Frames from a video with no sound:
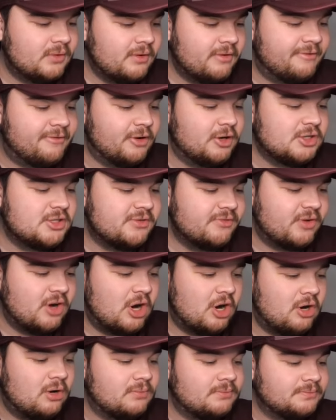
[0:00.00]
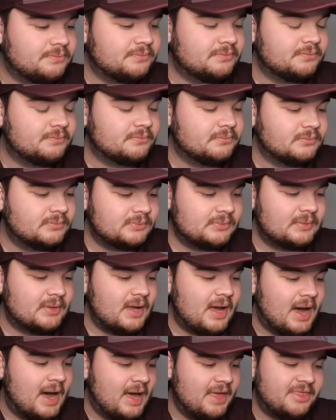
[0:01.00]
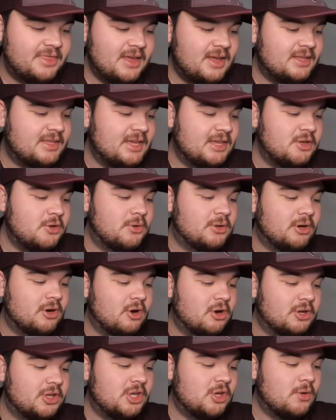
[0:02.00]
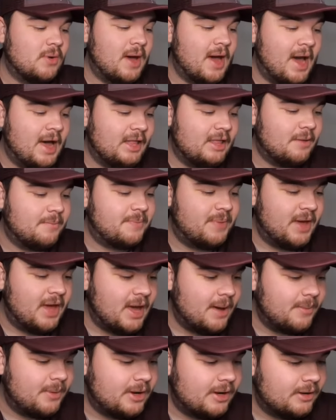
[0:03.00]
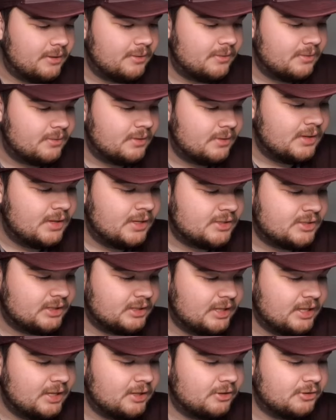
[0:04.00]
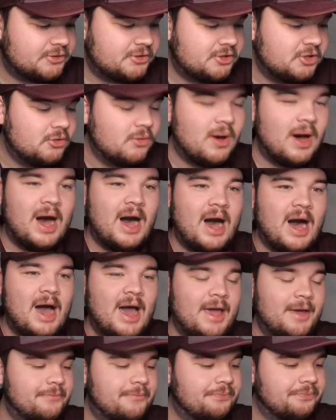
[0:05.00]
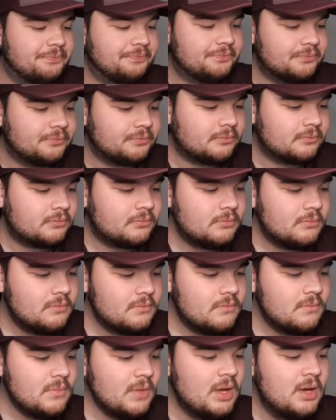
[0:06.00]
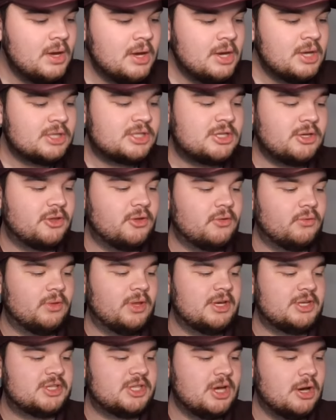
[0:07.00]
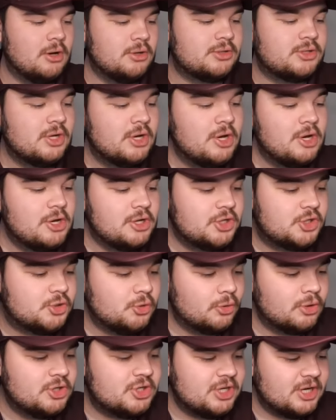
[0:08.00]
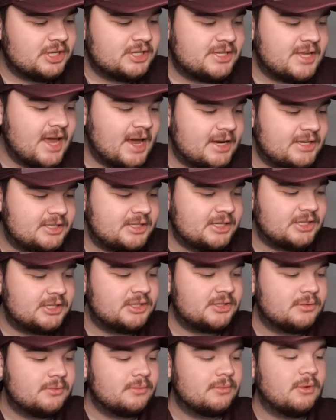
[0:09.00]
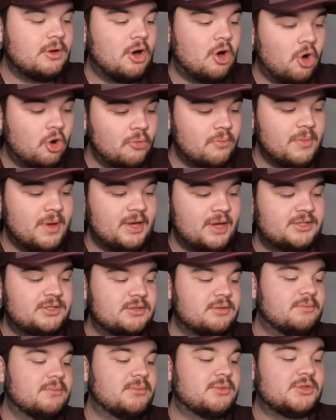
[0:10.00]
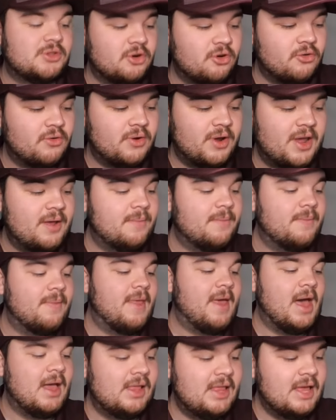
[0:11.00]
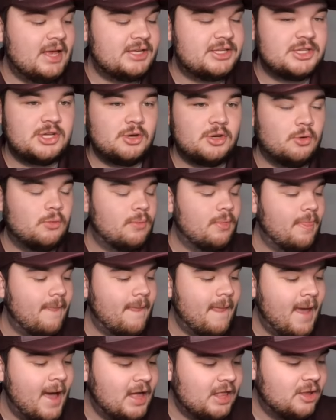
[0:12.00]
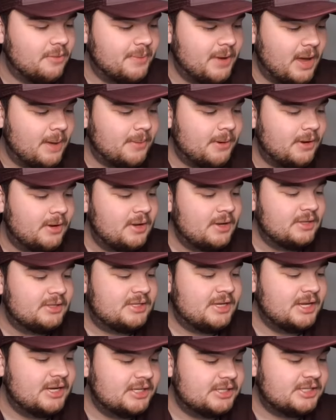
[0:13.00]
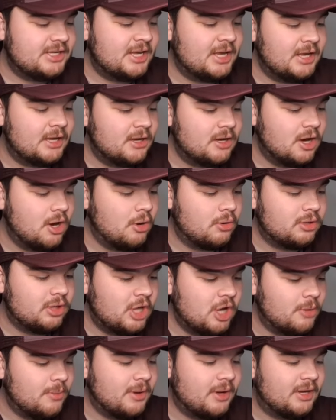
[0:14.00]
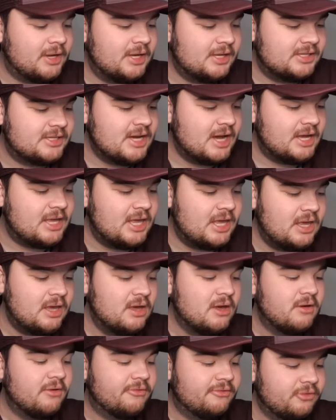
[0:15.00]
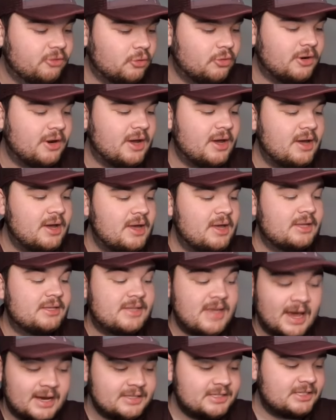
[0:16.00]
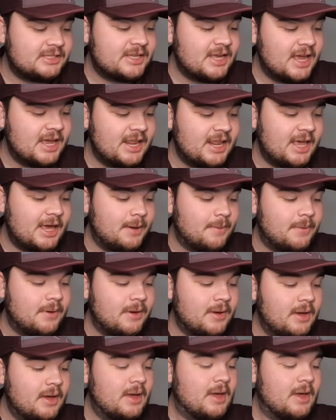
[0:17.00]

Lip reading: First of all, I think that you could argue Alabama is a little too high. So the list goes Georgia, Texas, Ole Miss, Missouri, LSU, Alabama, Tennessee, Oklahoma, Kentucky, Florida, Texas A&M,